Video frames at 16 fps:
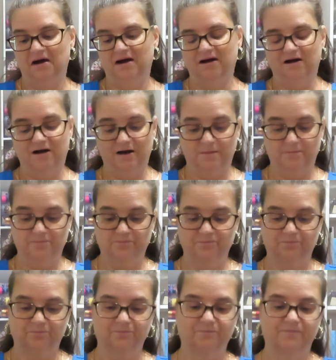um,
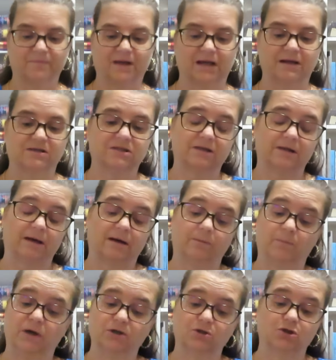it's got a
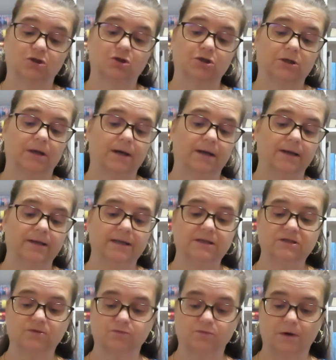bunch of
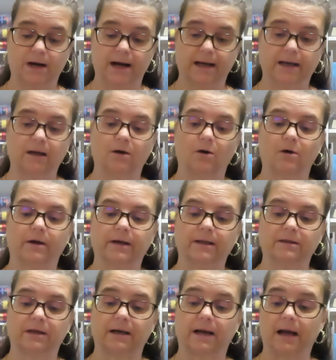Chinese writing on
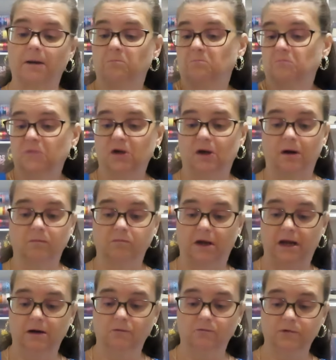it that I, you know,
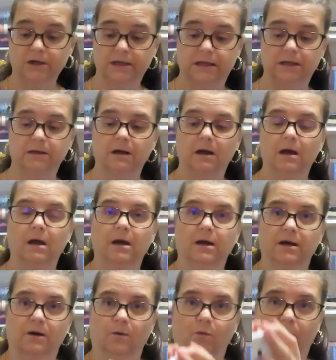can't read.
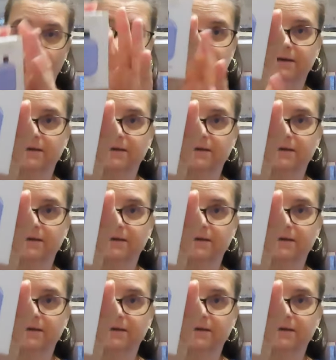We're going